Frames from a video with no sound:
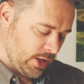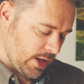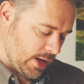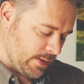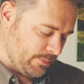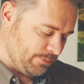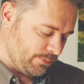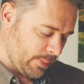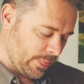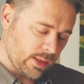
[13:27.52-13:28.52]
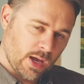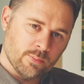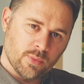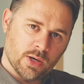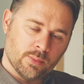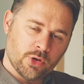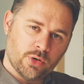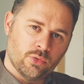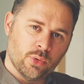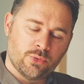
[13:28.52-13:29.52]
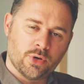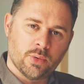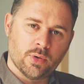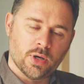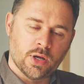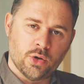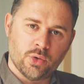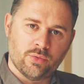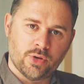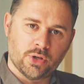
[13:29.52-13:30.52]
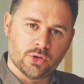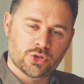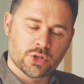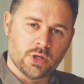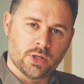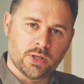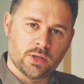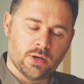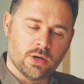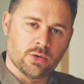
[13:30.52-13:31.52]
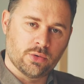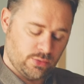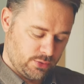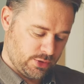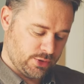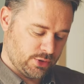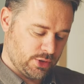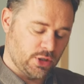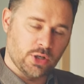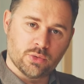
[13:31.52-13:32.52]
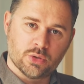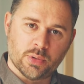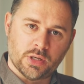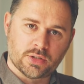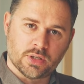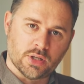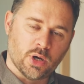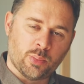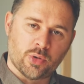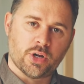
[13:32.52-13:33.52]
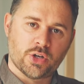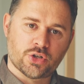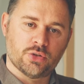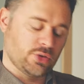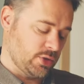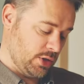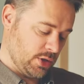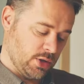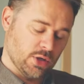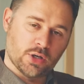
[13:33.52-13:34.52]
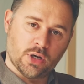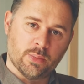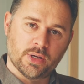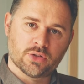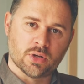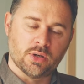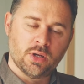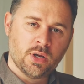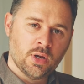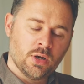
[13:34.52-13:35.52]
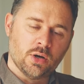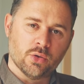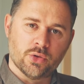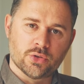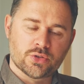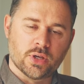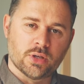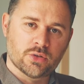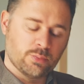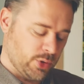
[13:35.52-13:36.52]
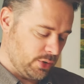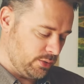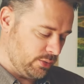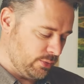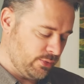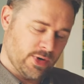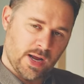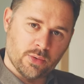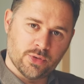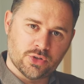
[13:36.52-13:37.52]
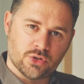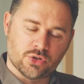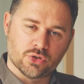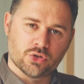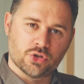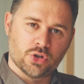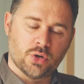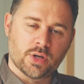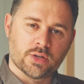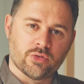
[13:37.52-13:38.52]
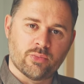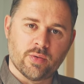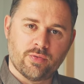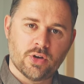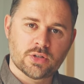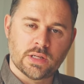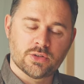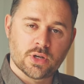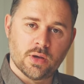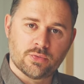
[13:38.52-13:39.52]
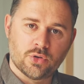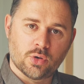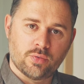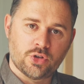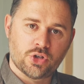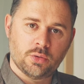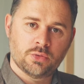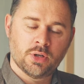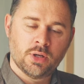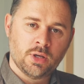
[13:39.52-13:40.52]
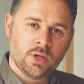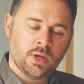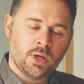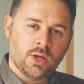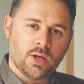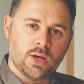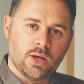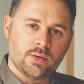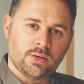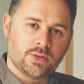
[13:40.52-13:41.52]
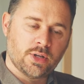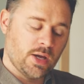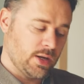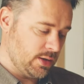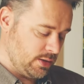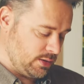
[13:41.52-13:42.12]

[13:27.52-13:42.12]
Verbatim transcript: Um, I'm, I'm going to run through a, another video shortly on the usability, the operations, the ergonomics and all those things, but for now this is just a showcase of my first landscape photography shoot and uh,